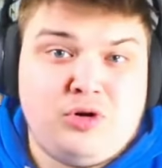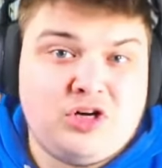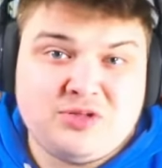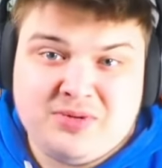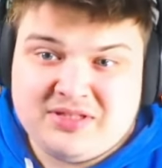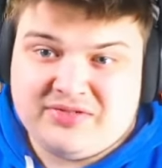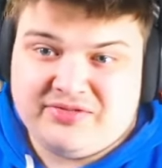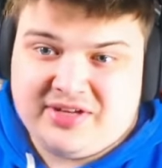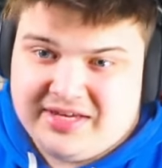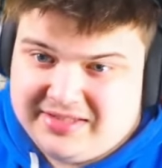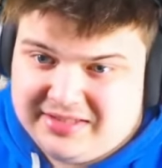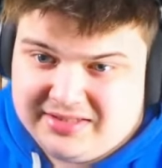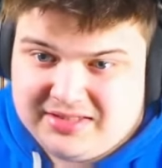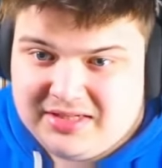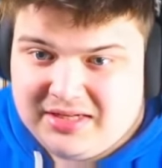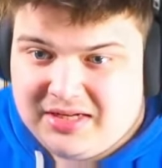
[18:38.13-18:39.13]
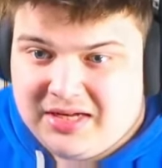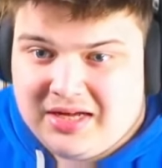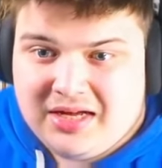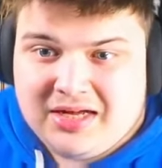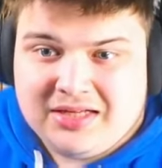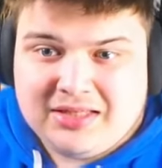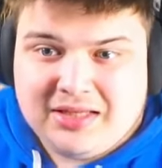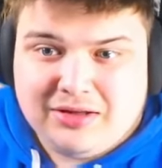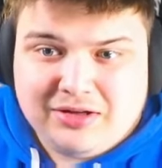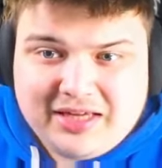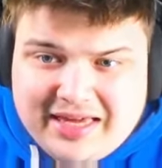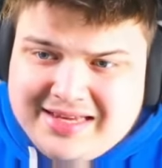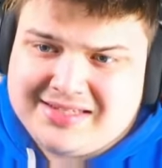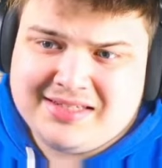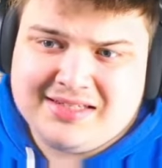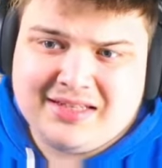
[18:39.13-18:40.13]
expensive cases, the luck
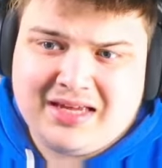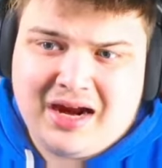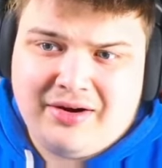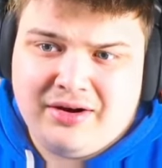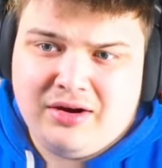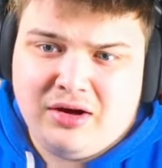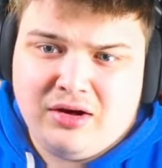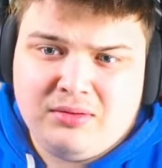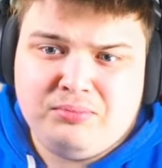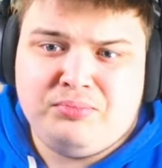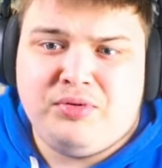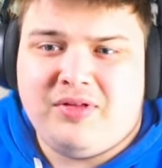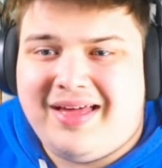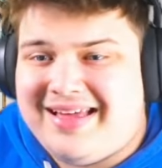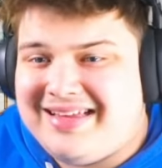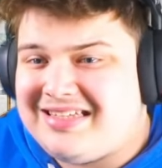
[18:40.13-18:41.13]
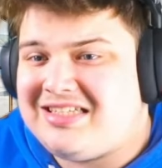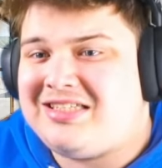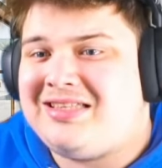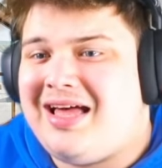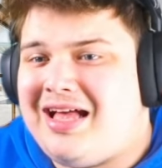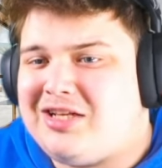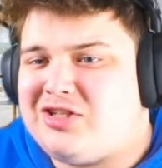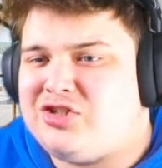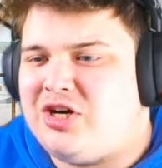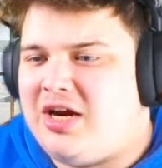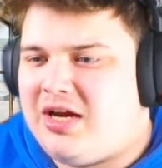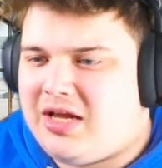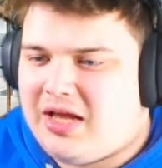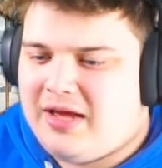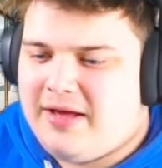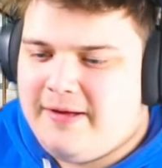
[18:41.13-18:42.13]
isn't carrying on, but that is a StatTrak,
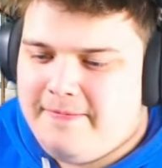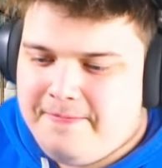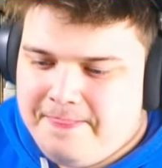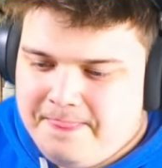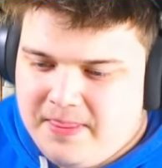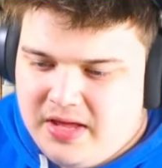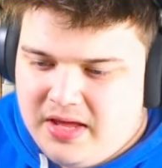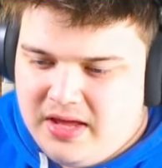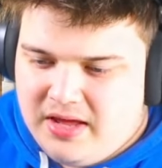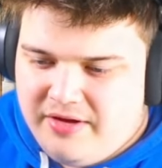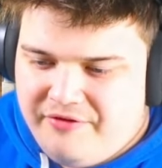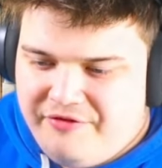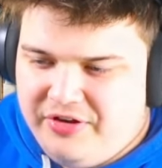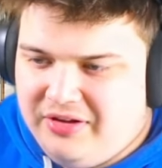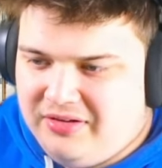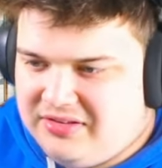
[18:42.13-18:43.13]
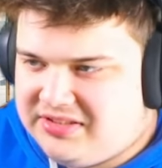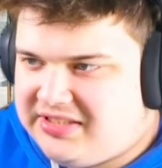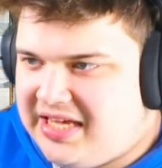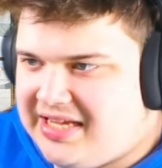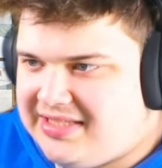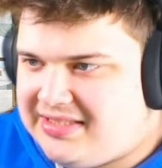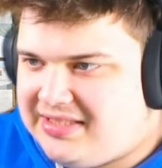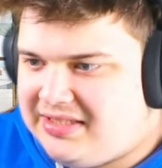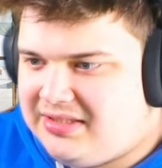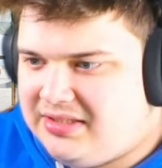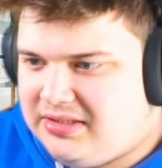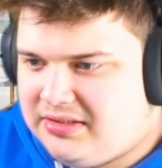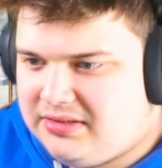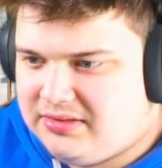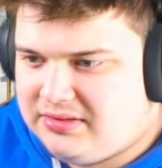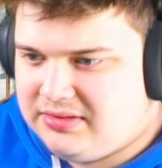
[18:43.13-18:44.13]
uh, fields tested,
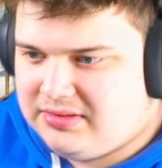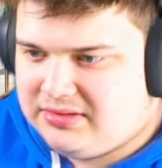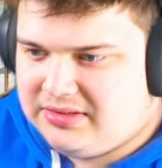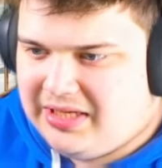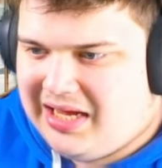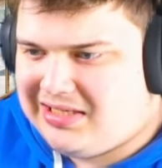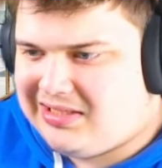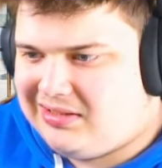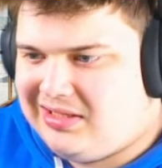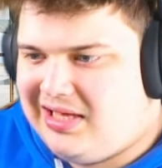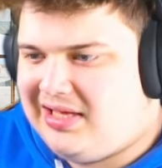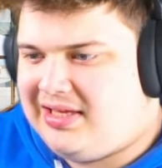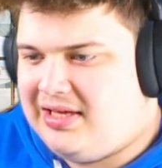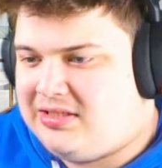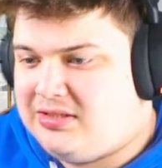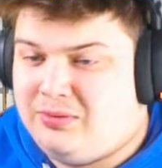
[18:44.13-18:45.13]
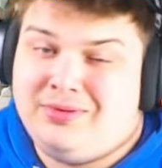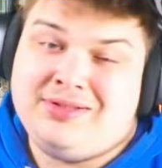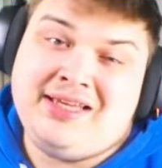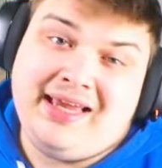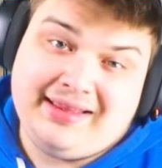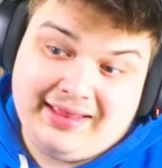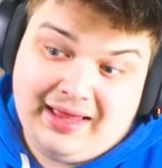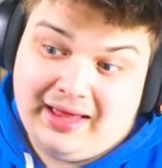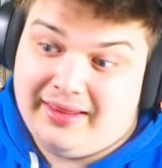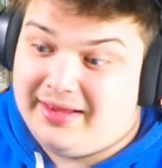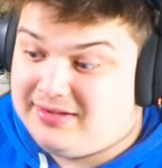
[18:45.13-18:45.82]
nice little AK, so we'll take that, that's